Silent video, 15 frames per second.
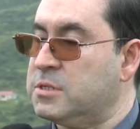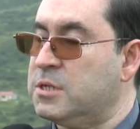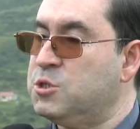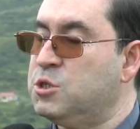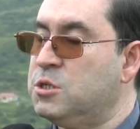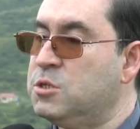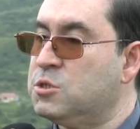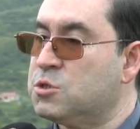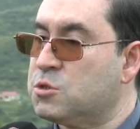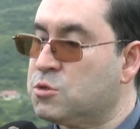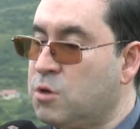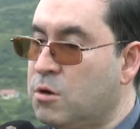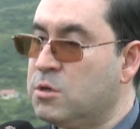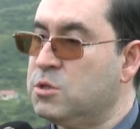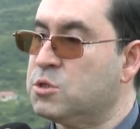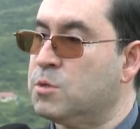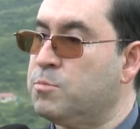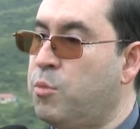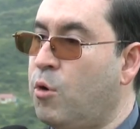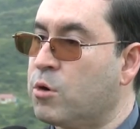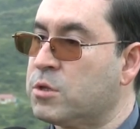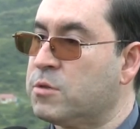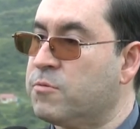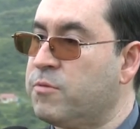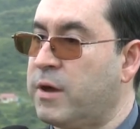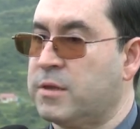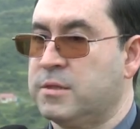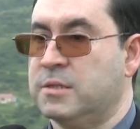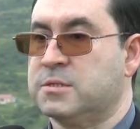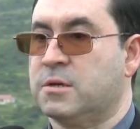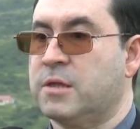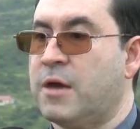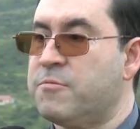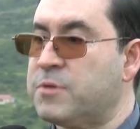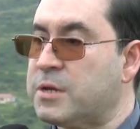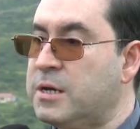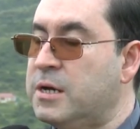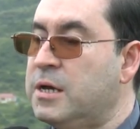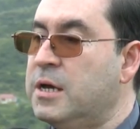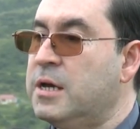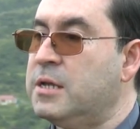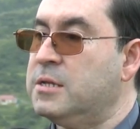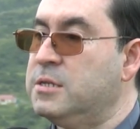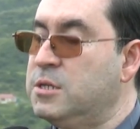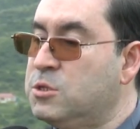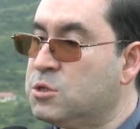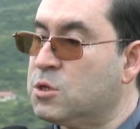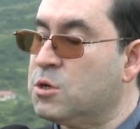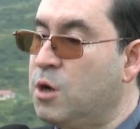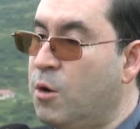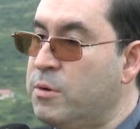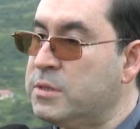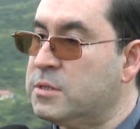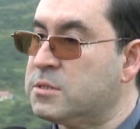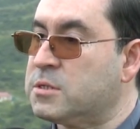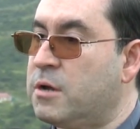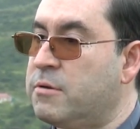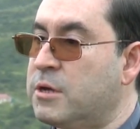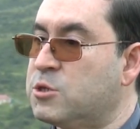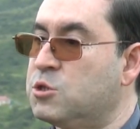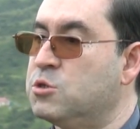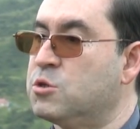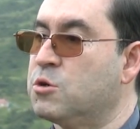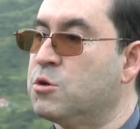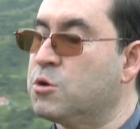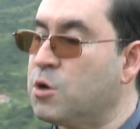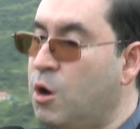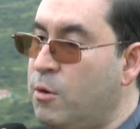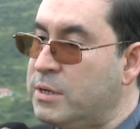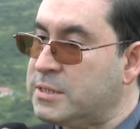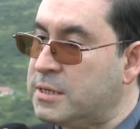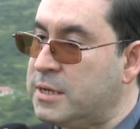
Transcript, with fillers: And she strongly supported the fact that South Africa needs to go in this direction to grow as a